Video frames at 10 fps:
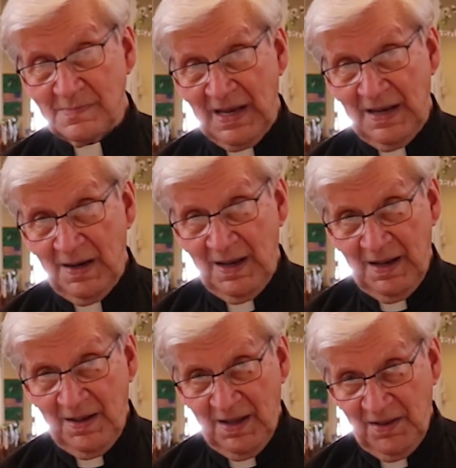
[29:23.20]

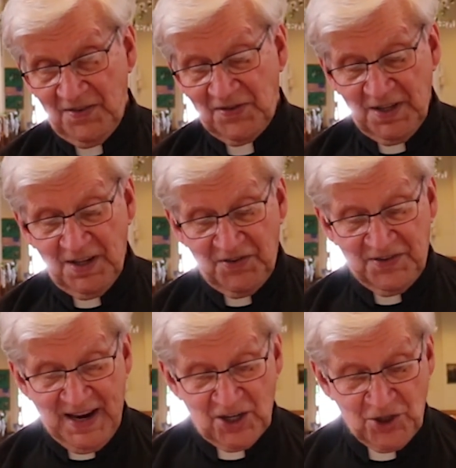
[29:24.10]
in this little
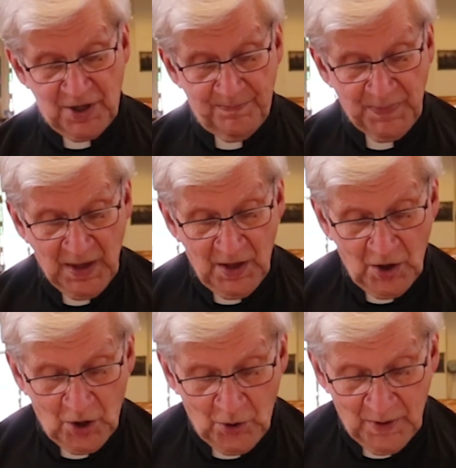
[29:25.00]
section,
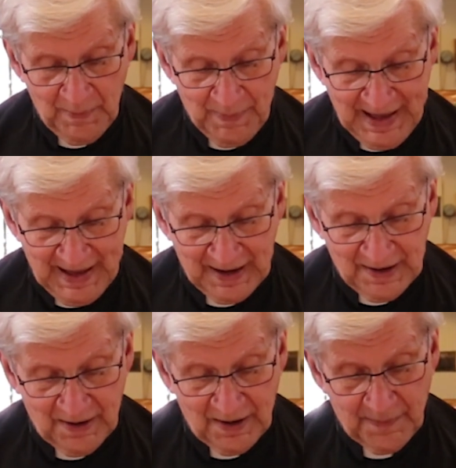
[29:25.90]
going back,
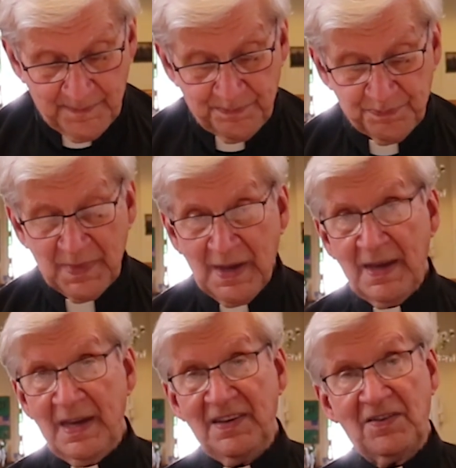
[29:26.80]

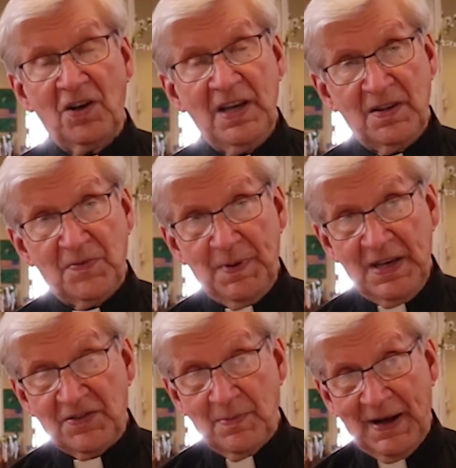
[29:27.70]
he
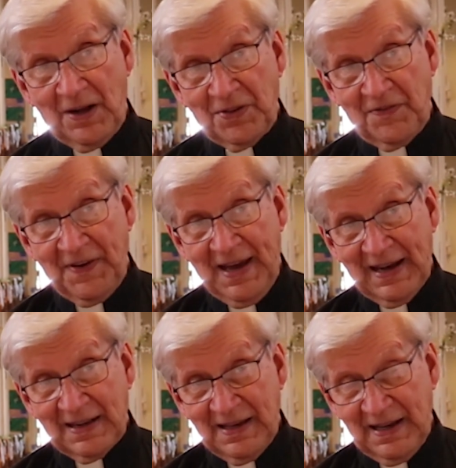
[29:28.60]
speaks about the
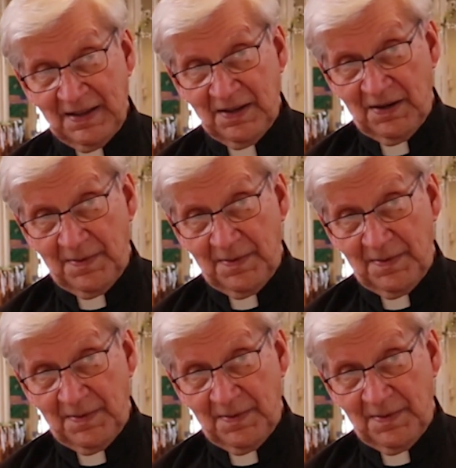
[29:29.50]
fact that